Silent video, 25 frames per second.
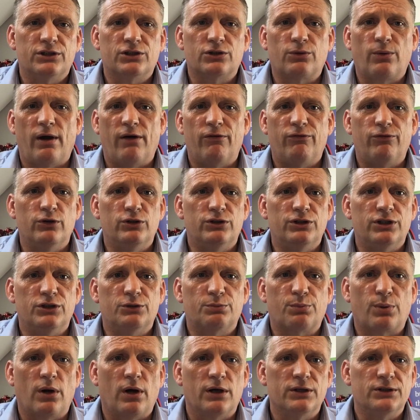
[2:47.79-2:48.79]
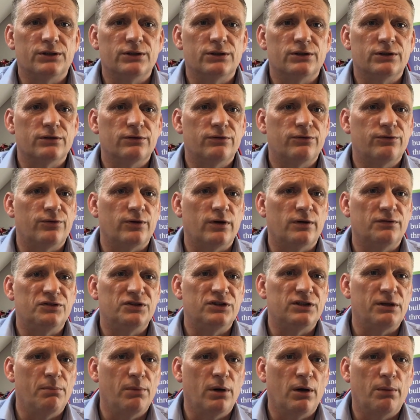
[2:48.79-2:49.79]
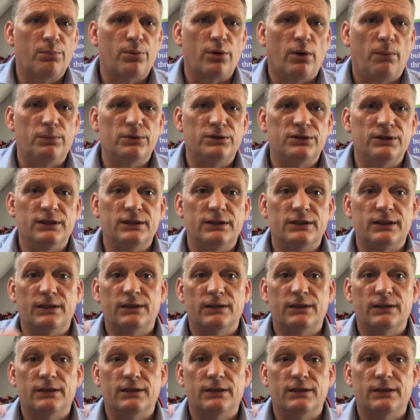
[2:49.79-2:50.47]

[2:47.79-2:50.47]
square footage prices of similar properties